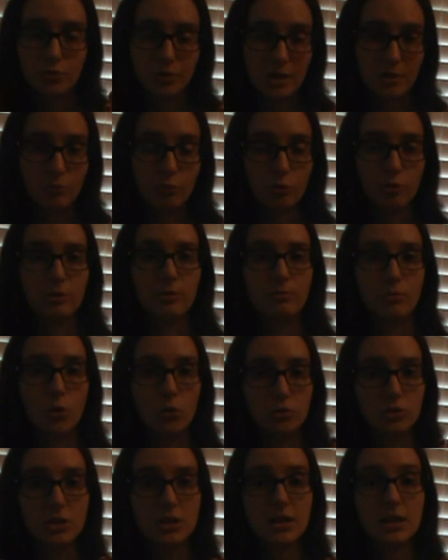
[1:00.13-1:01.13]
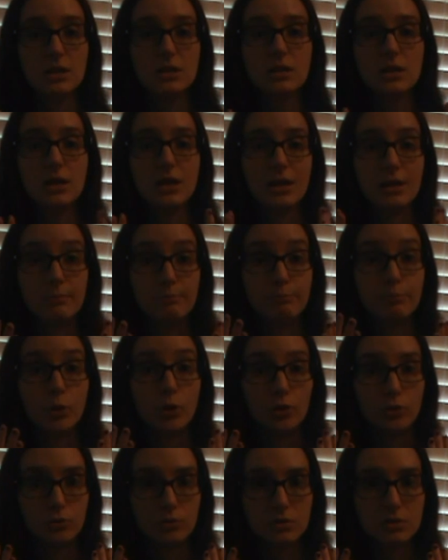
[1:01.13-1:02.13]
when they breathe ammonia in, it
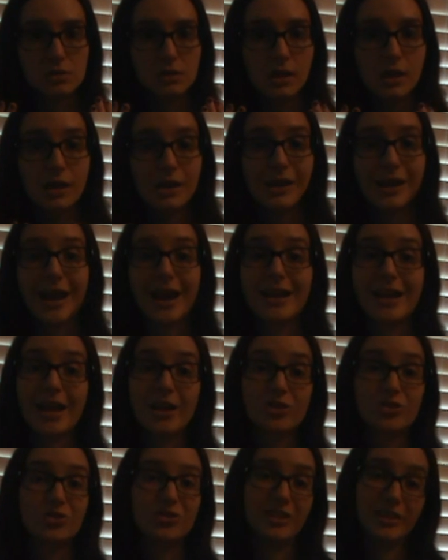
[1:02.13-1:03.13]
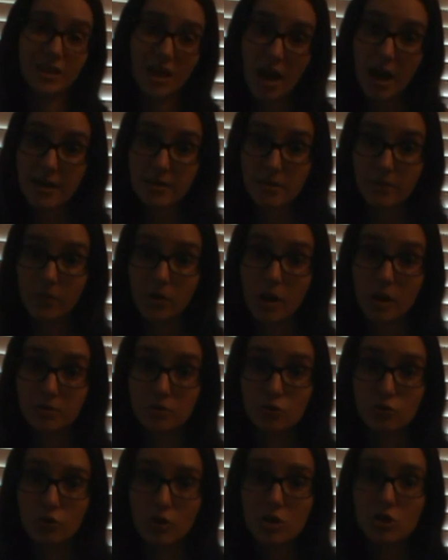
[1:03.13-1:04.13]
burns. And actually, in high enough
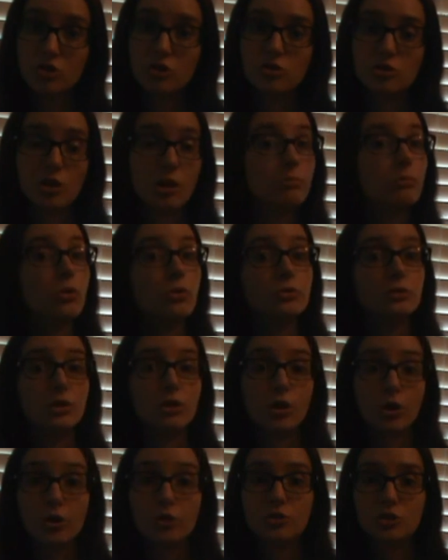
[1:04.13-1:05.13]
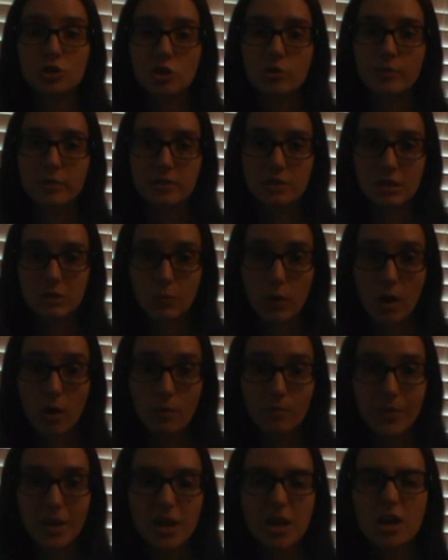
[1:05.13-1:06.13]
concentrations, ammonia hurts humans as well.
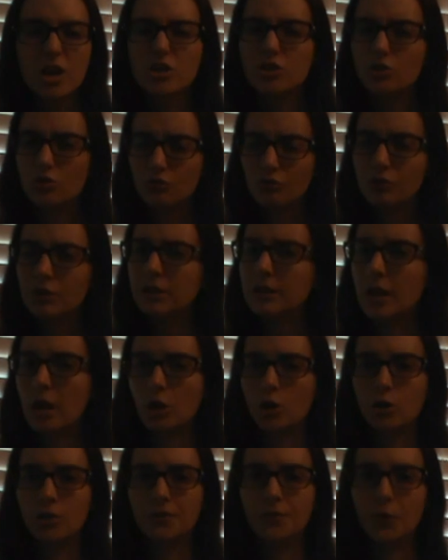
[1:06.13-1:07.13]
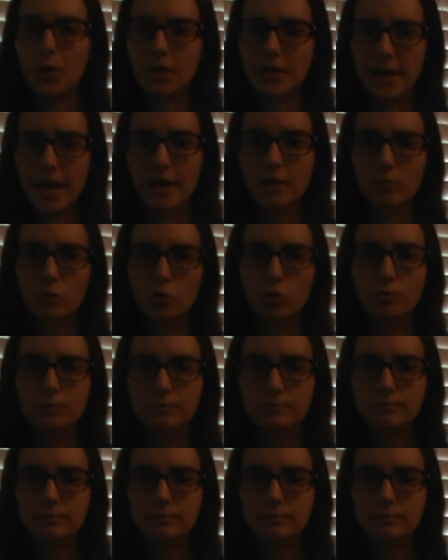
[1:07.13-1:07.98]
So it's really not good for any animal.